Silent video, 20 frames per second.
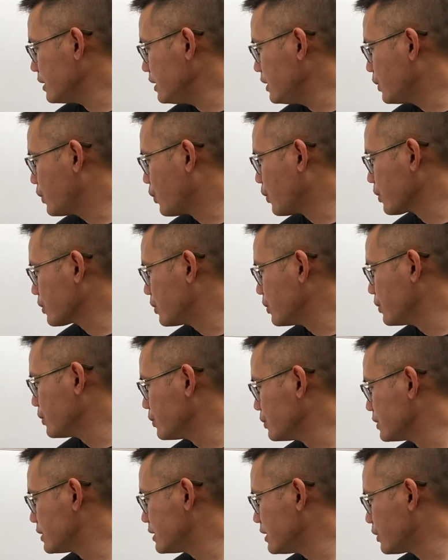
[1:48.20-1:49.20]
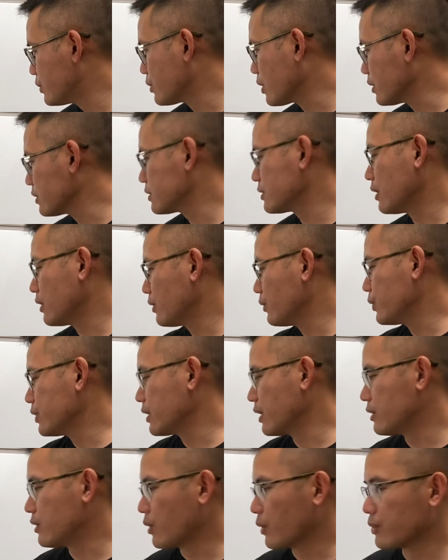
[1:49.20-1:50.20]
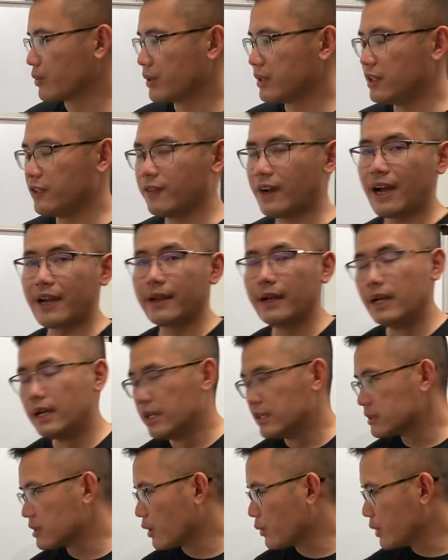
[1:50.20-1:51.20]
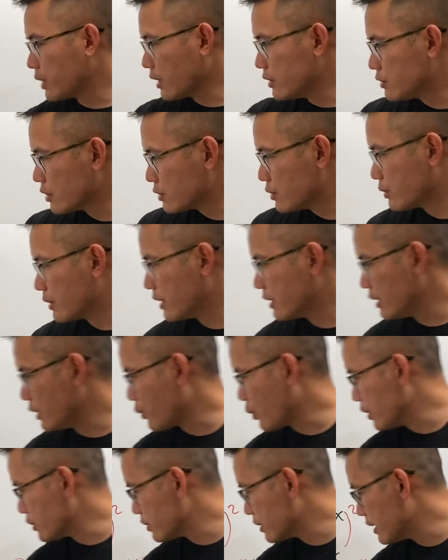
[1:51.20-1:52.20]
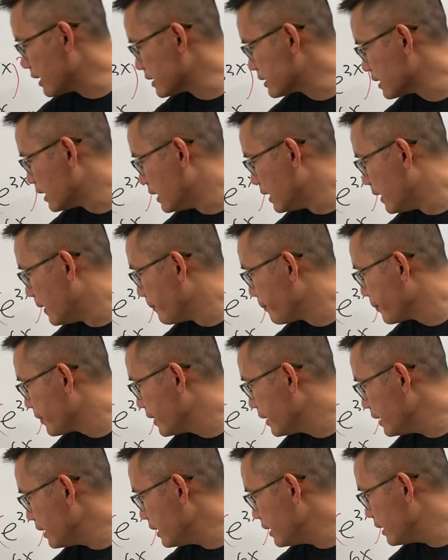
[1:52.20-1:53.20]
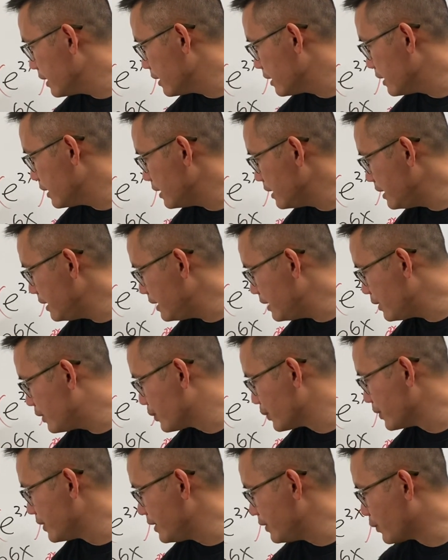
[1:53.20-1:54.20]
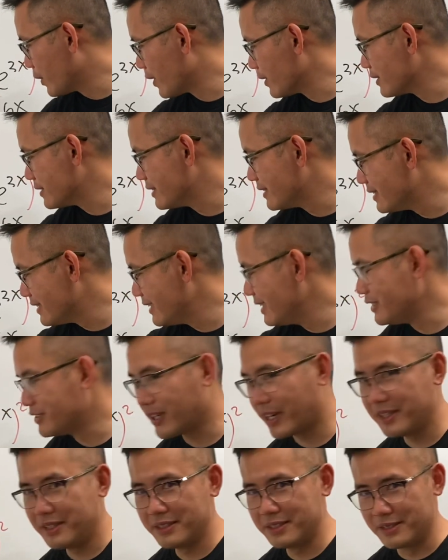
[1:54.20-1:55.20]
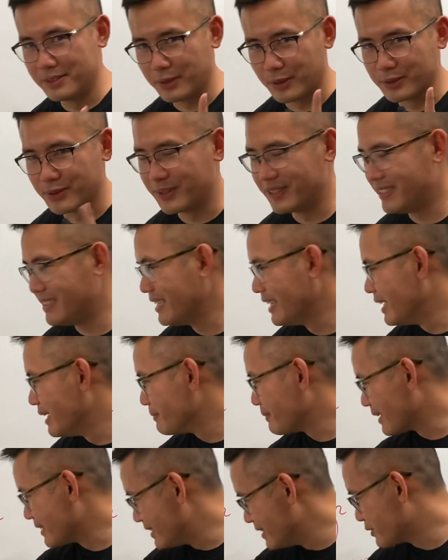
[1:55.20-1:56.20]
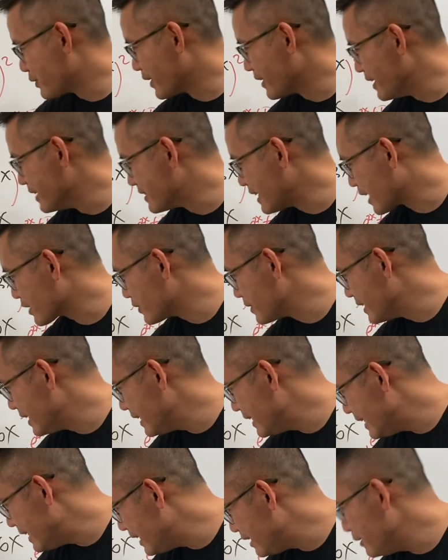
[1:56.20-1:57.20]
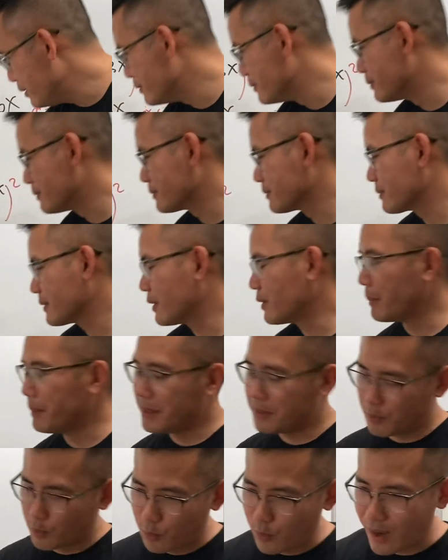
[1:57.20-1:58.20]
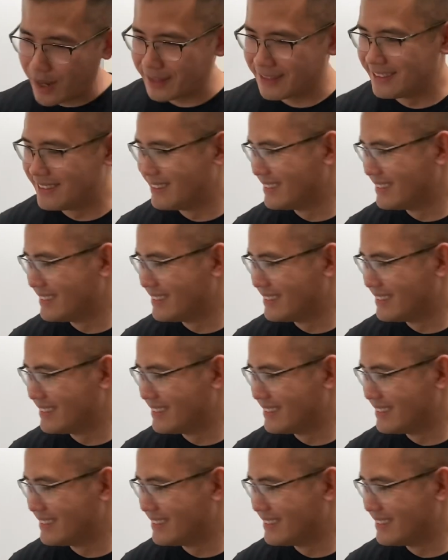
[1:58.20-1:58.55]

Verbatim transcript: equal to zero. So we can totally divide. So we can just look at the equation as e to the, well, in Chinese it's also e, but this right here is actually e, I mean 1,